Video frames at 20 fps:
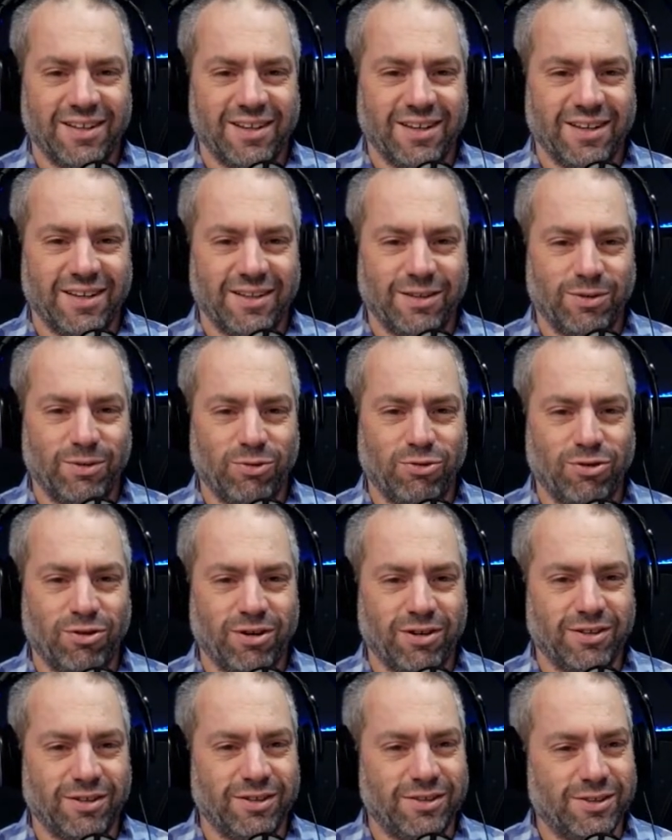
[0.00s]
and to
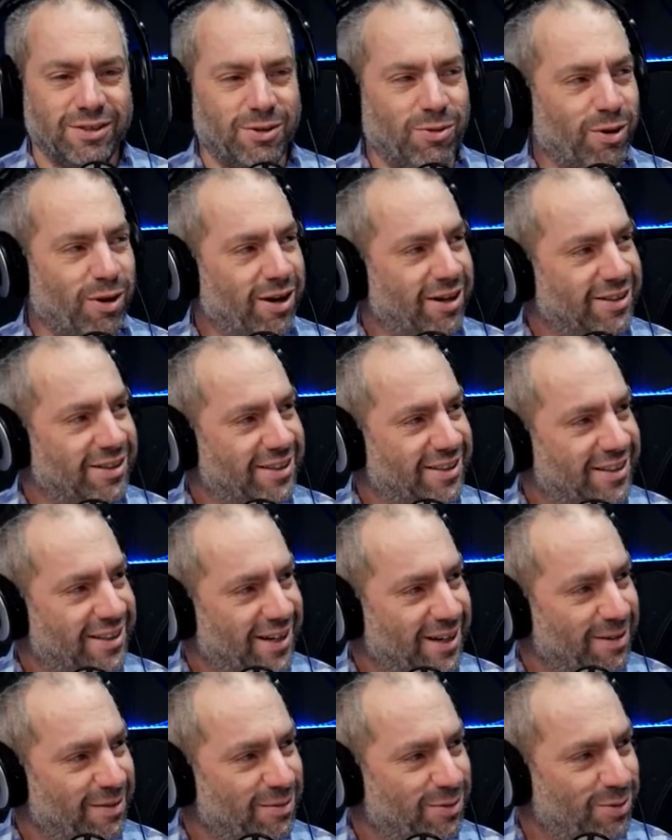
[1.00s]
share this quality
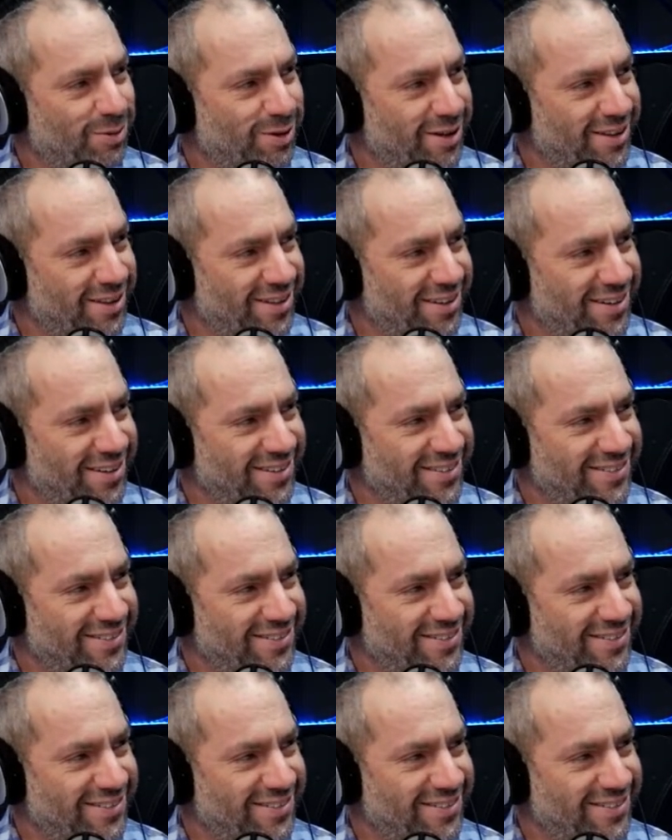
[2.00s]
time together.